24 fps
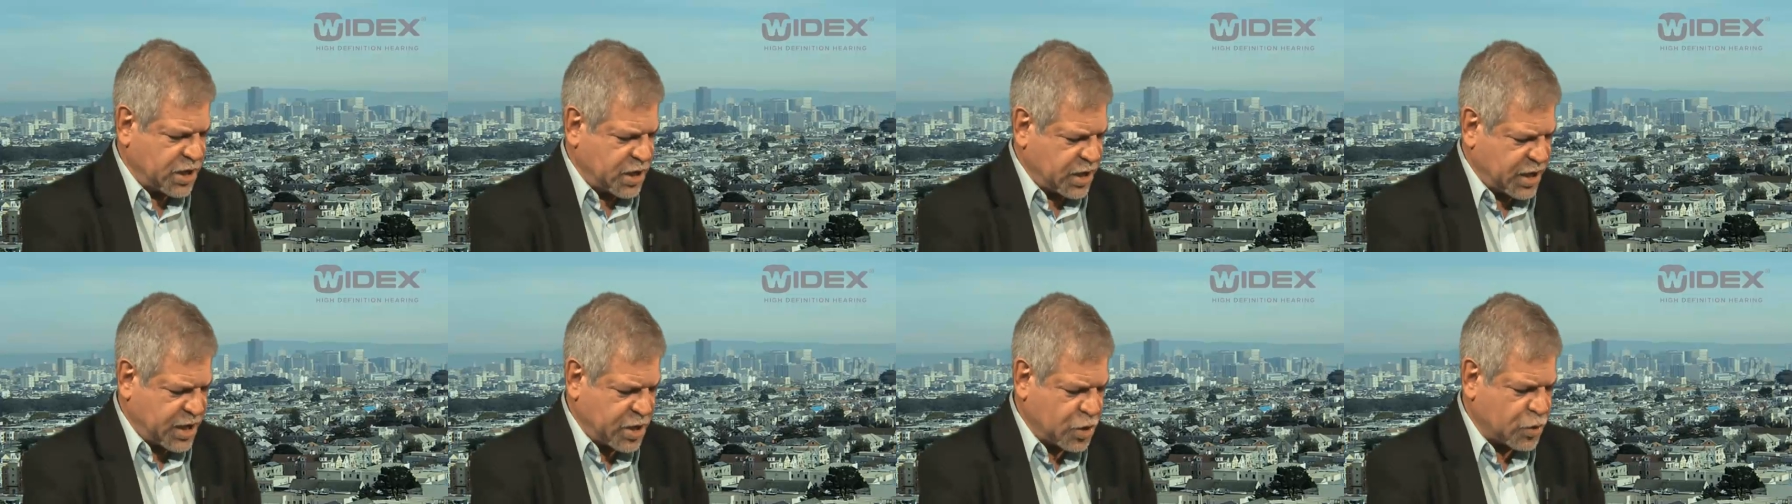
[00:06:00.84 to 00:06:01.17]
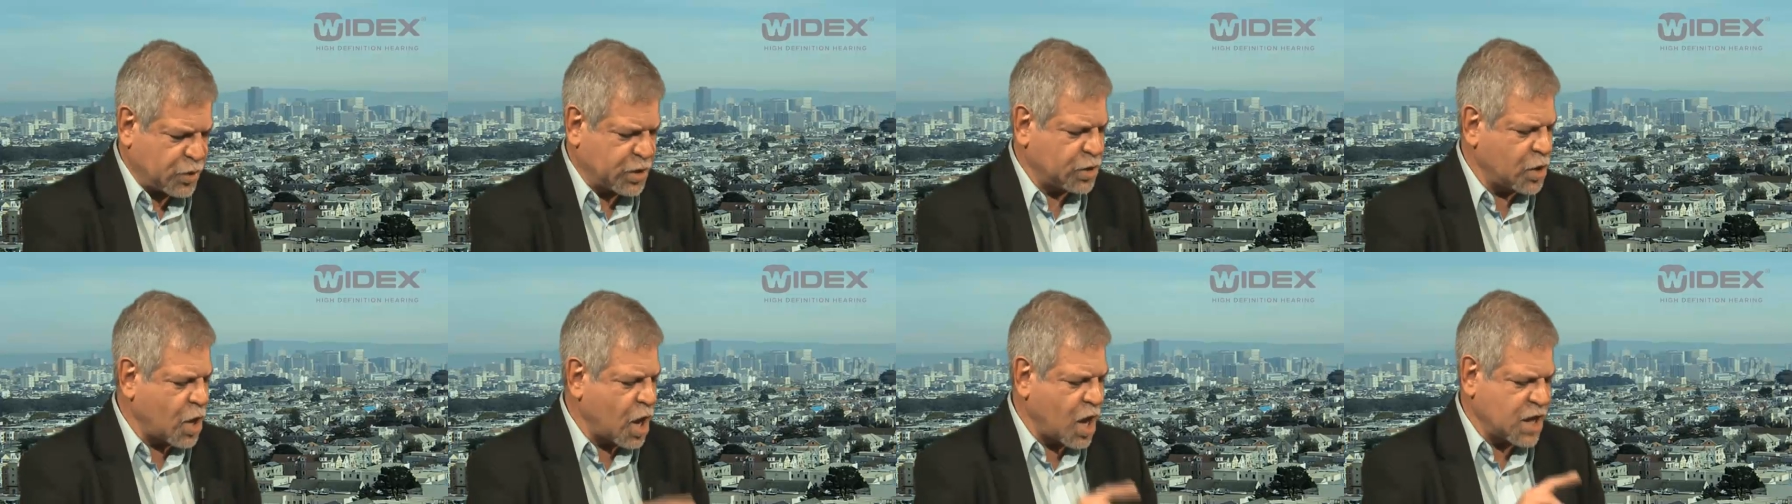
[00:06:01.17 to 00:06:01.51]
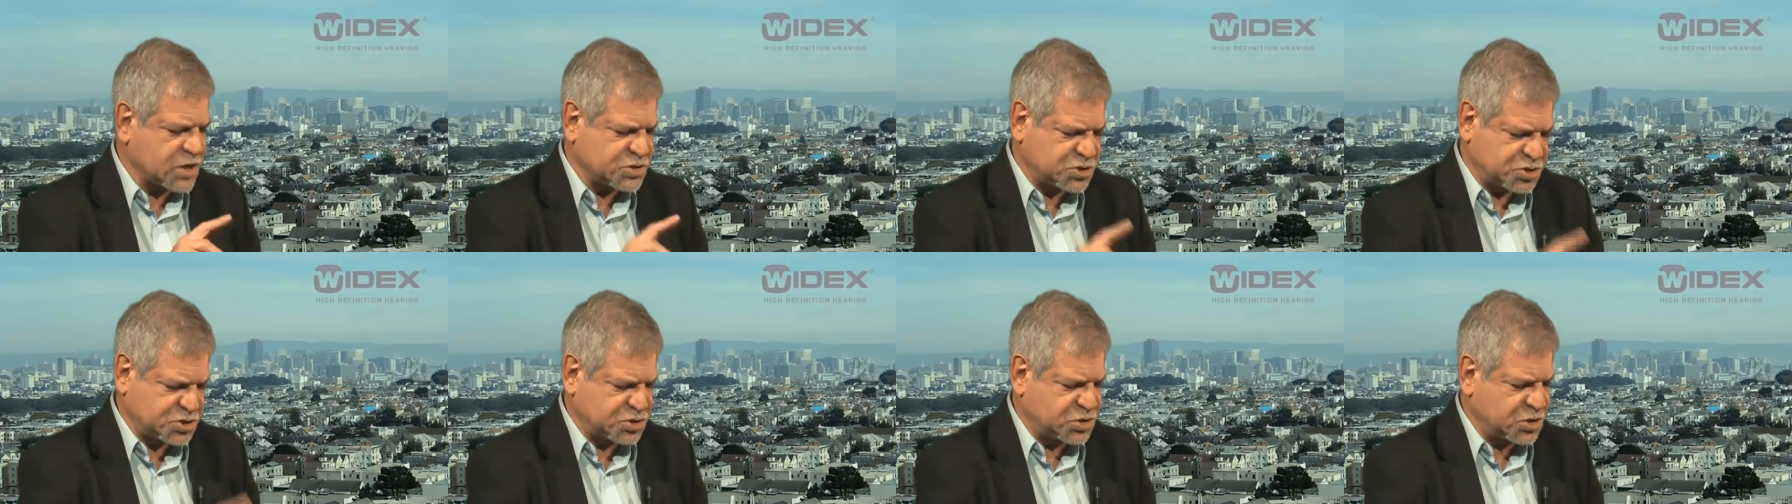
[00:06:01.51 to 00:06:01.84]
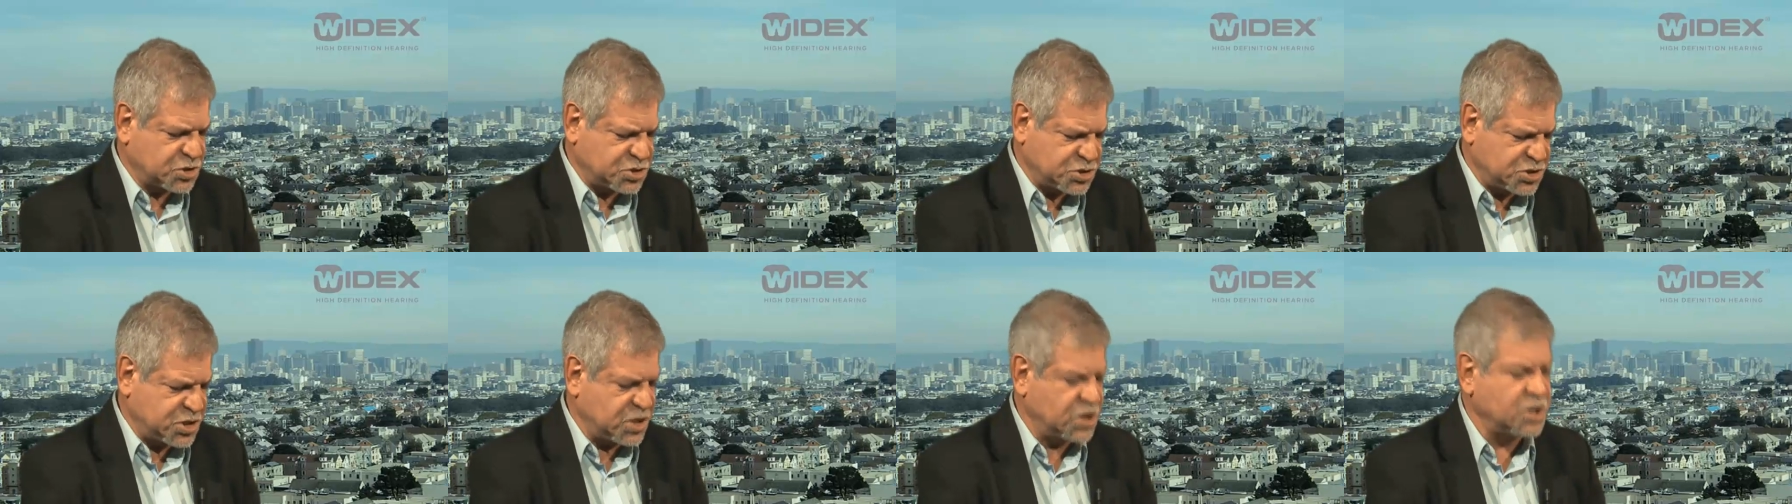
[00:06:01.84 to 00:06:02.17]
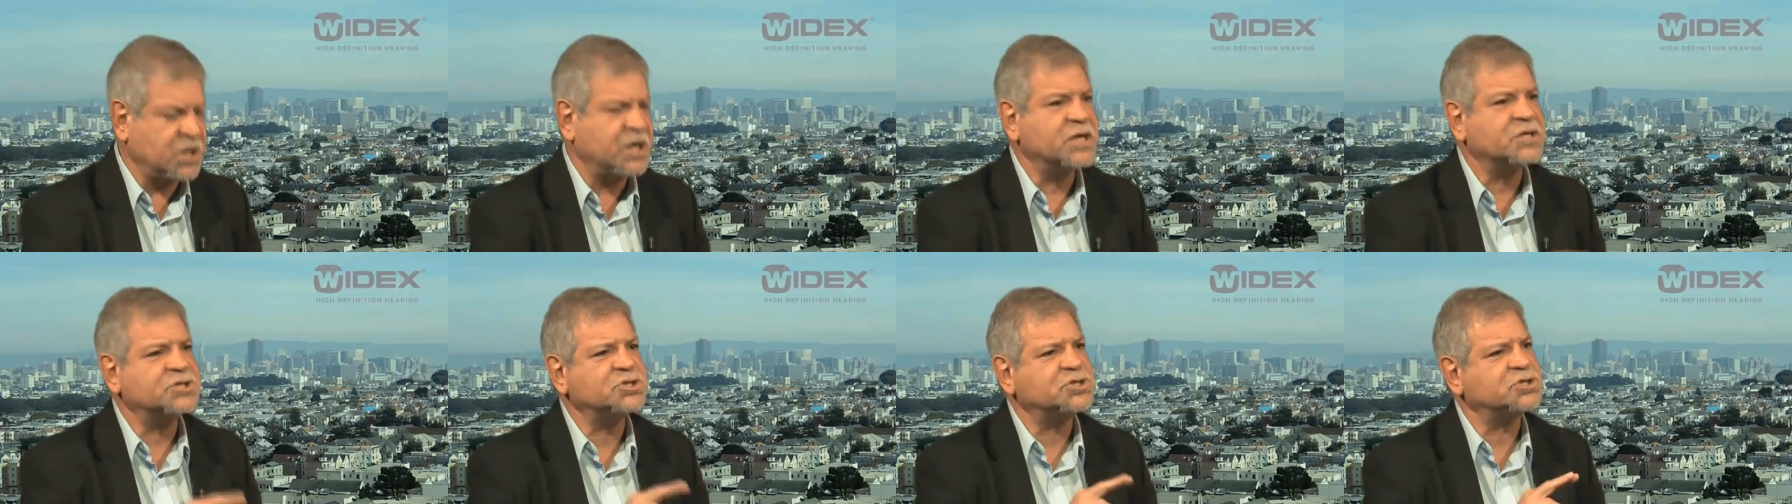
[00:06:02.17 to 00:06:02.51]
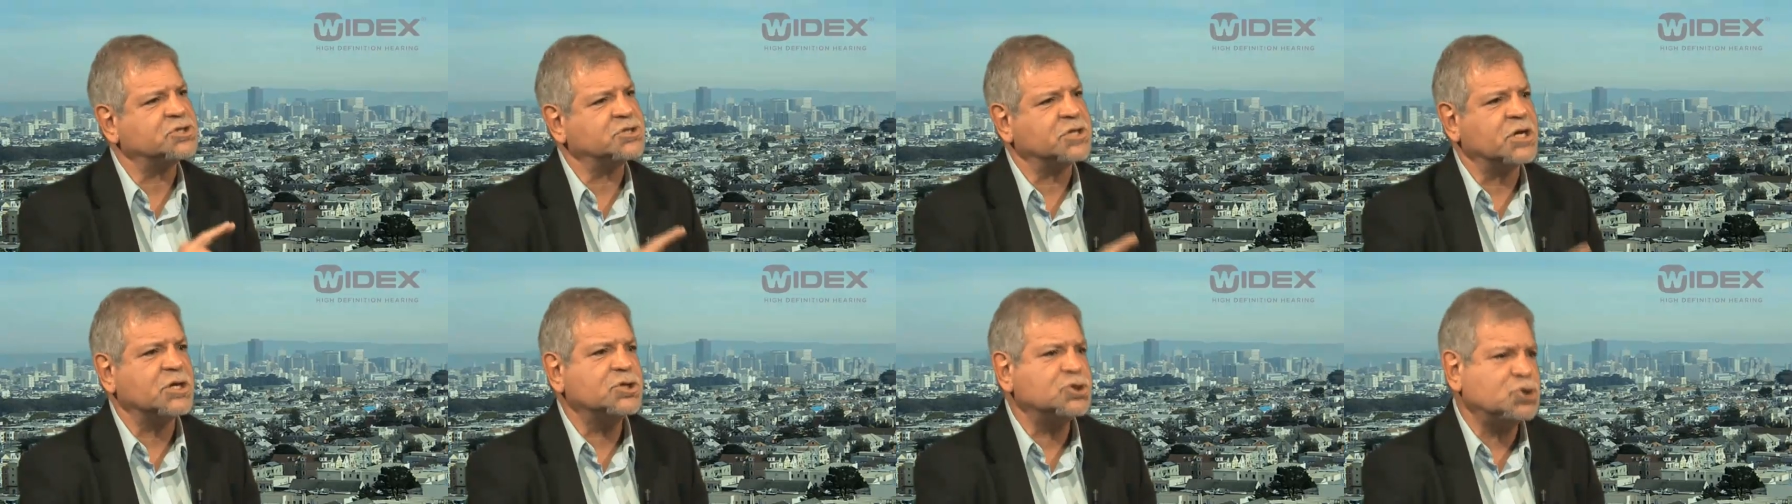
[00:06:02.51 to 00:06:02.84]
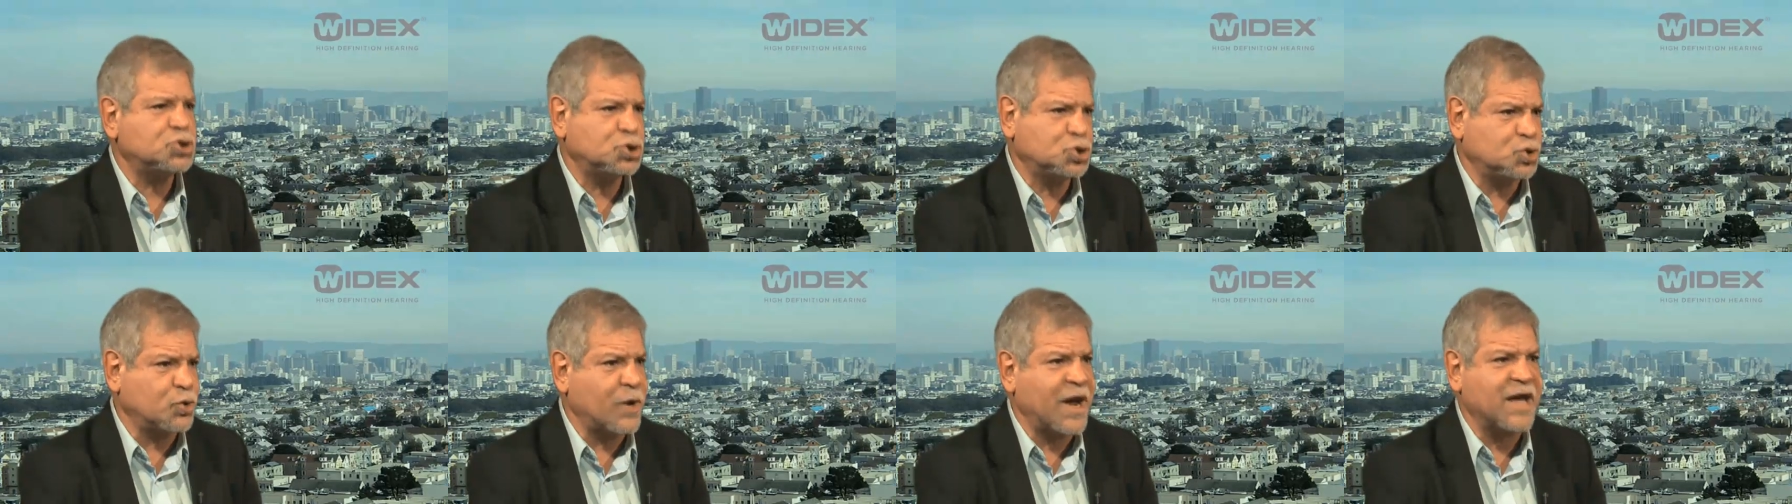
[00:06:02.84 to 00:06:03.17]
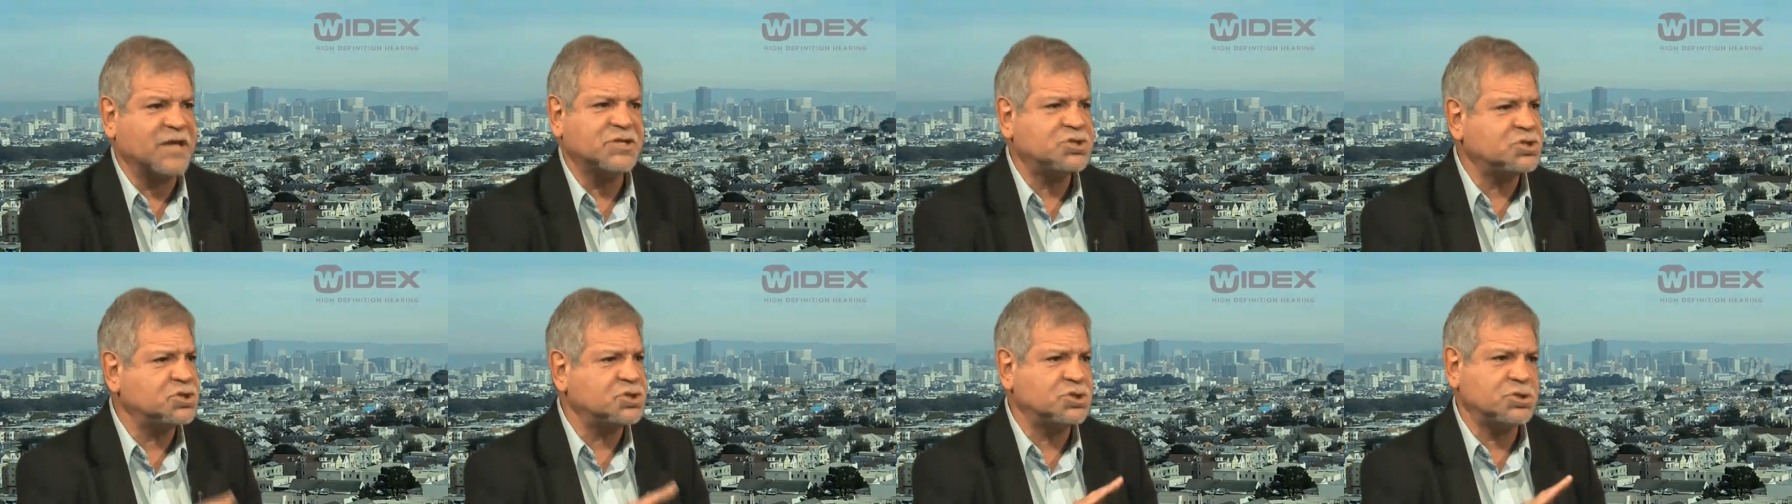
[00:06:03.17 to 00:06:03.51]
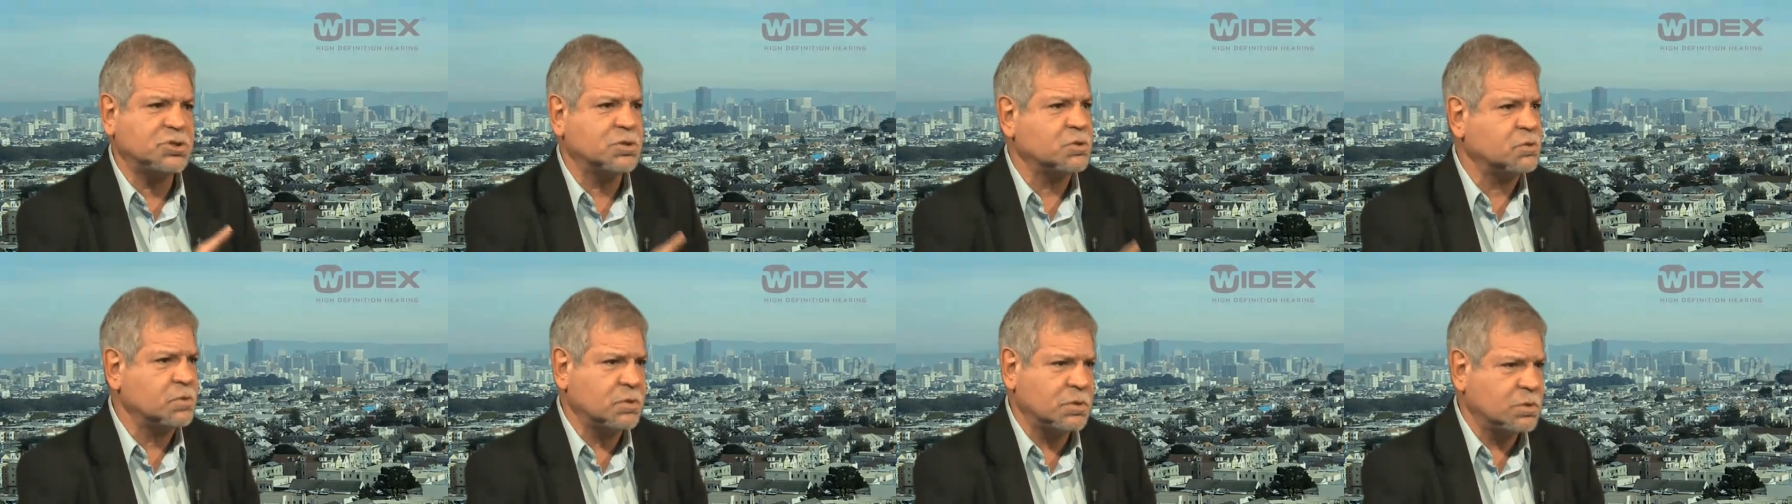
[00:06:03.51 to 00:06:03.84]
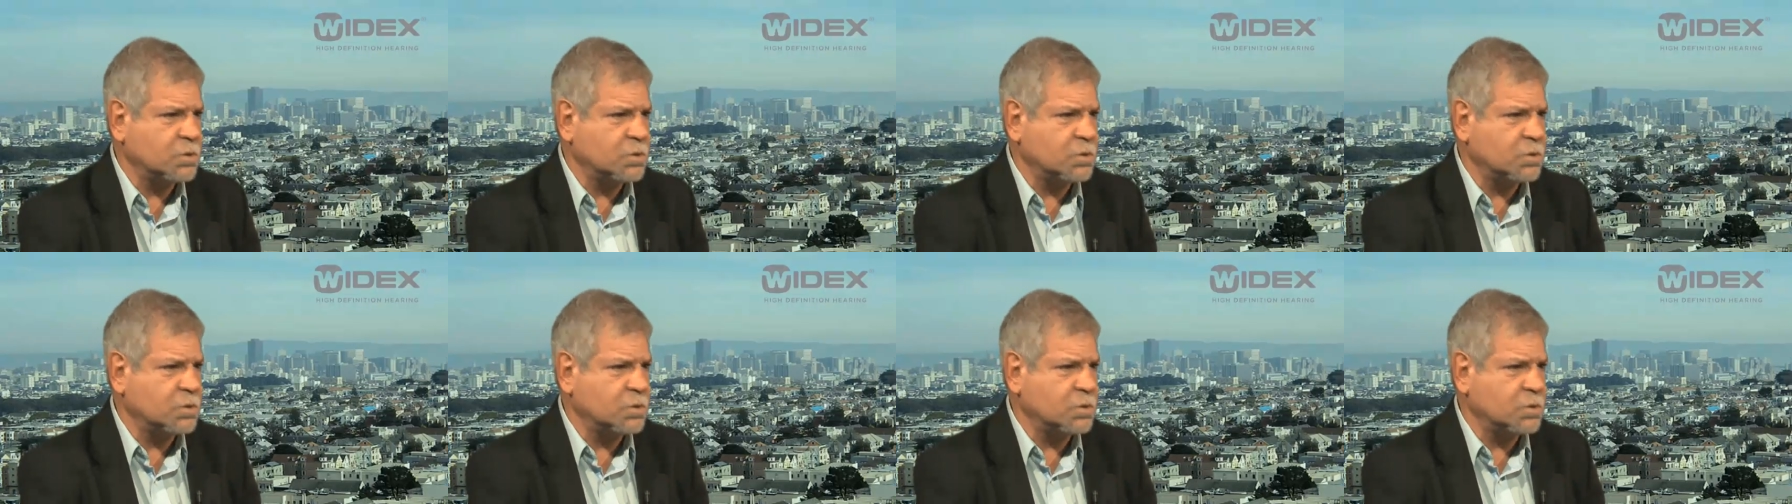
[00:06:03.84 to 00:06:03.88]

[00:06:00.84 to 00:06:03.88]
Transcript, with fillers: hearing loss, tinnitus, stress,